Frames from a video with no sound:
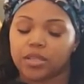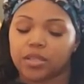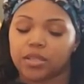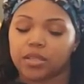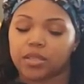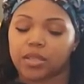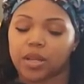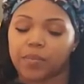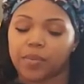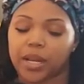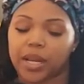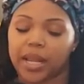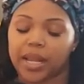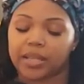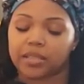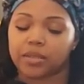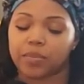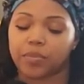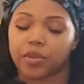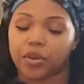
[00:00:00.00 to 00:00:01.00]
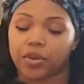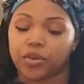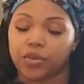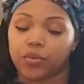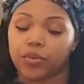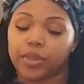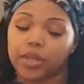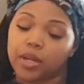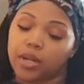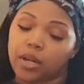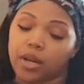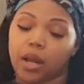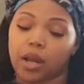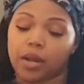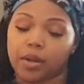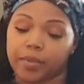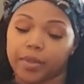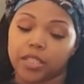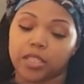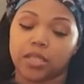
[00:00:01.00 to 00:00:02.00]
something has something to do with an
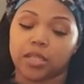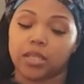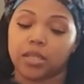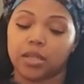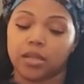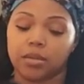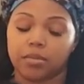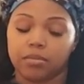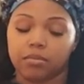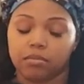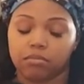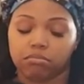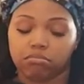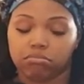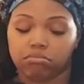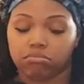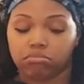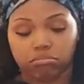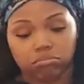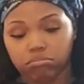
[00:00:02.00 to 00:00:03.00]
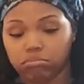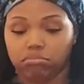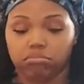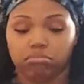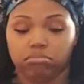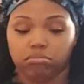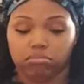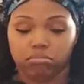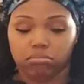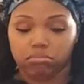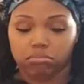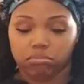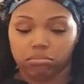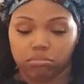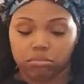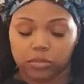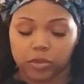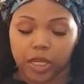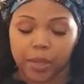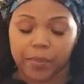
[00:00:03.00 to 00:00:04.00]
anonymous tip.
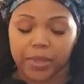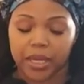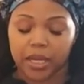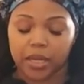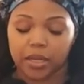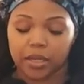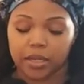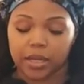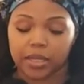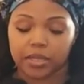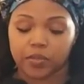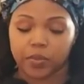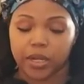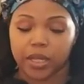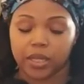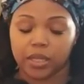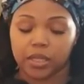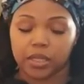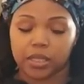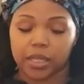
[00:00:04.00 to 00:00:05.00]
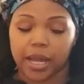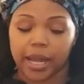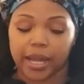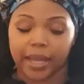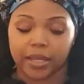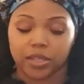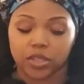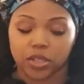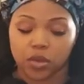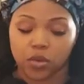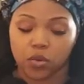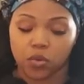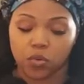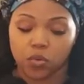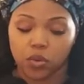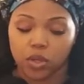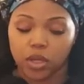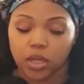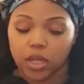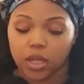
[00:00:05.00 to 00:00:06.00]
I mean, that's what it looks like.
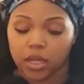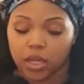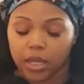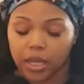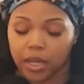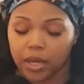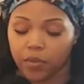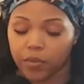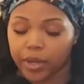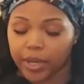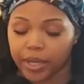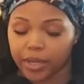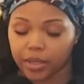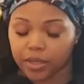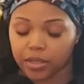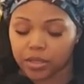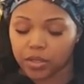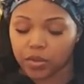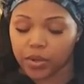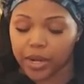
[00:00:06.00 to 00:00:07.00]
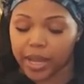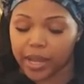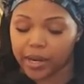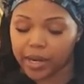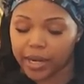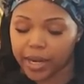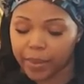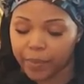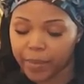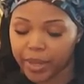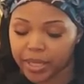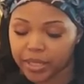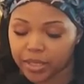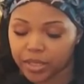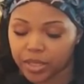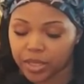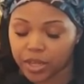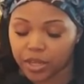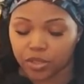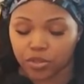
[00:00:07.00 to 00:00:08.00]
So anyway, so now that that
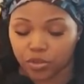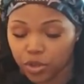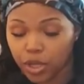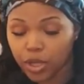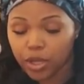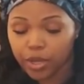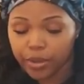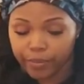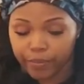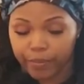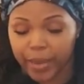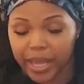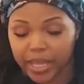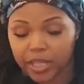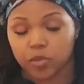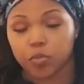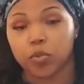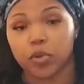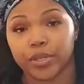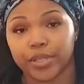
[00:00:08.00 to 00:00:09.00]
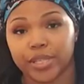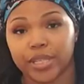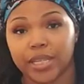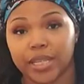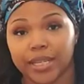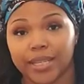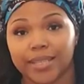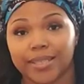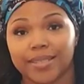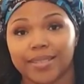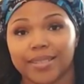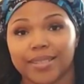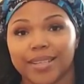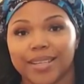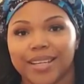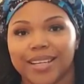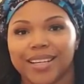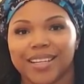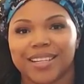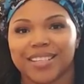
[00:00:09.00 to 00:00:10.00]
message has makes more sense
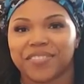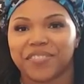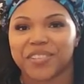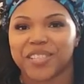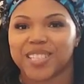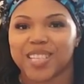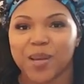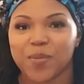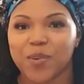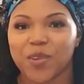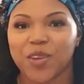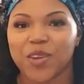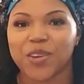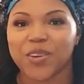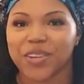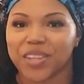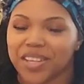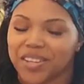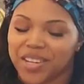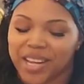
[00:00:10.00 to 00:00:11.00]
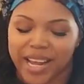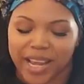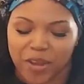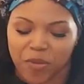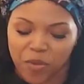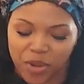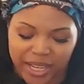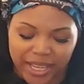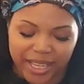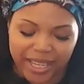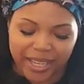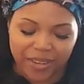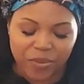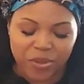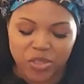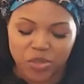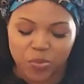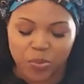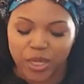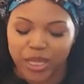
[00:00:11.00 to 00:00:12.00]
because for some of you you like what
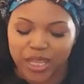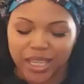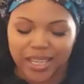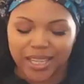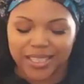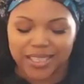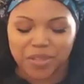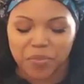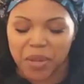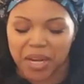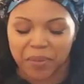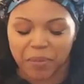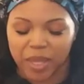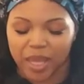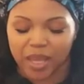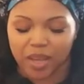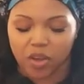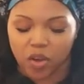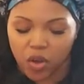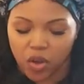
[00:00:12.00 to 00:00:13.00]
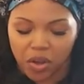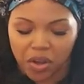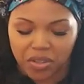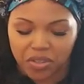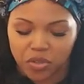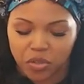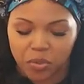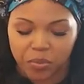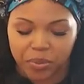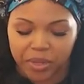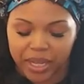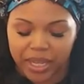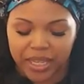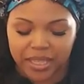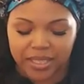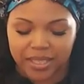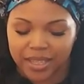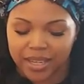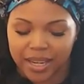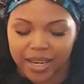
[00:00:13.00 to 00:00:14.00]
what you mean somebody being called to a
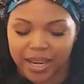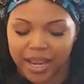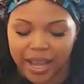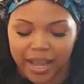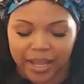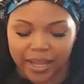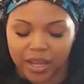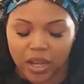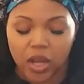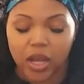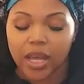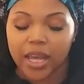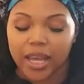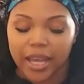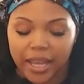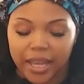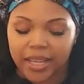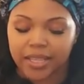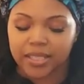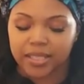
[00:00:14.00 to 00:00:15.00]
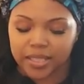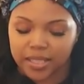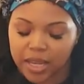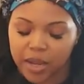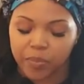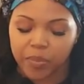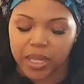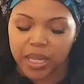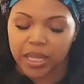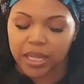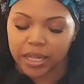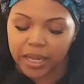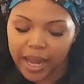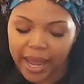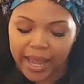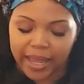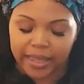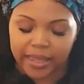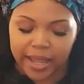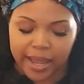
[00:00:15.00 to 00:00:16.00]
place and they not call- it's something
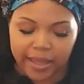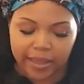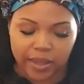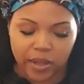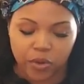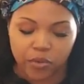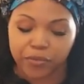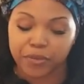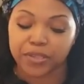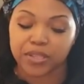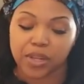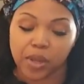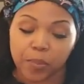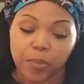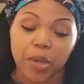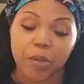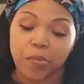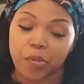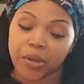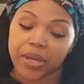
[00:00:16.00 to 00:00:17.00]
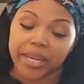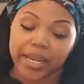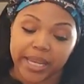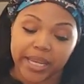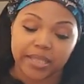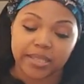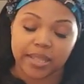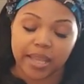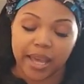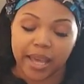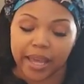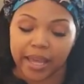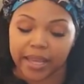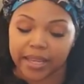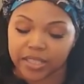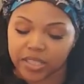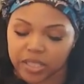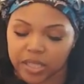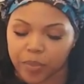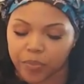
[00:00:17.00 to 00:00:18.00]
like that though for some people it is that
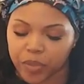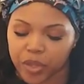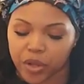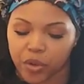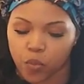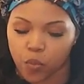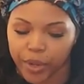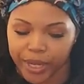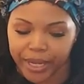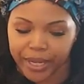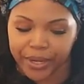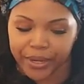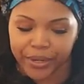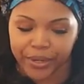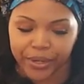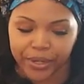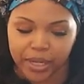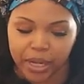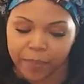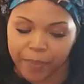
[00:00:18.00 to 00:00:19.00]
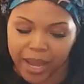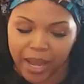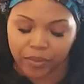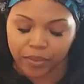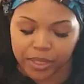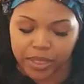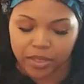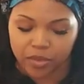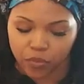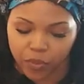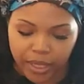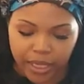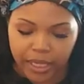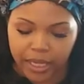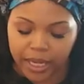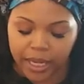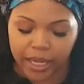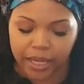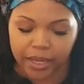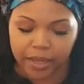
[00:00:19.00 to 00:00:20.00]
it's something weird about this
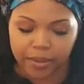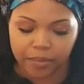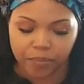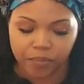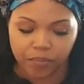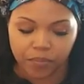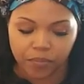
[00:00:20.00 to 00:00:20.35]
reading